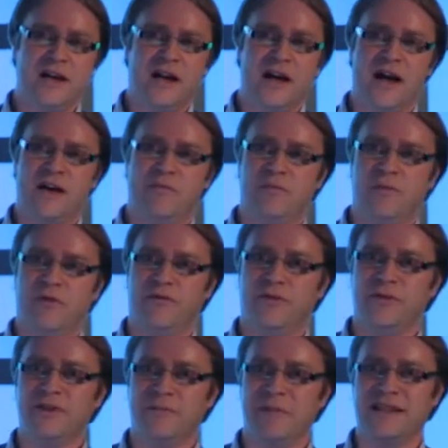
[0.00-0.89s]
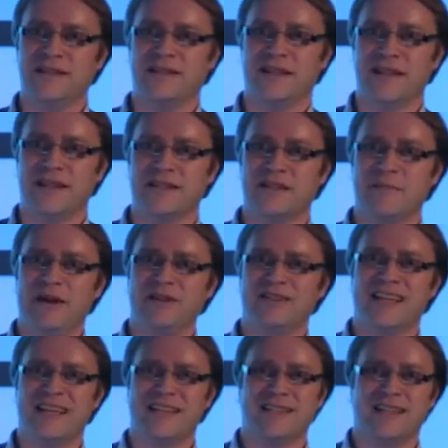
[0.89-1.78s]
But fundamentally, it's
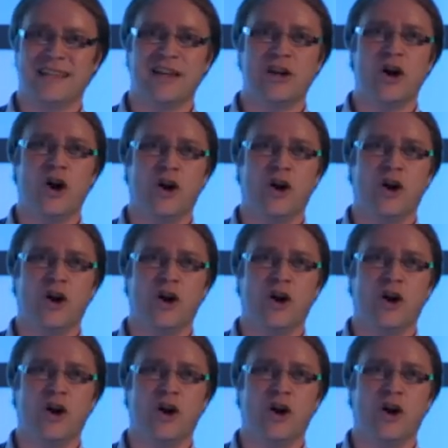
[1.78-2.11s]
about testing